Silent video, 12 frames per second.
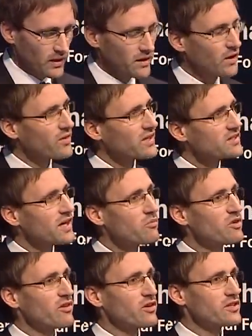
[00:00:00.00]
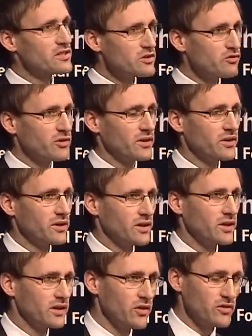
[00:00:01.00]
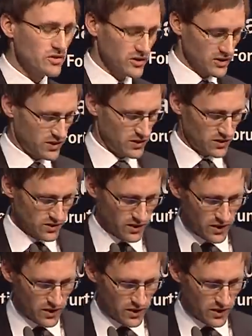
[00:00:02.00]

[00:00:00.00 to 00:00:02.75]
Now, that can be very different in other cities.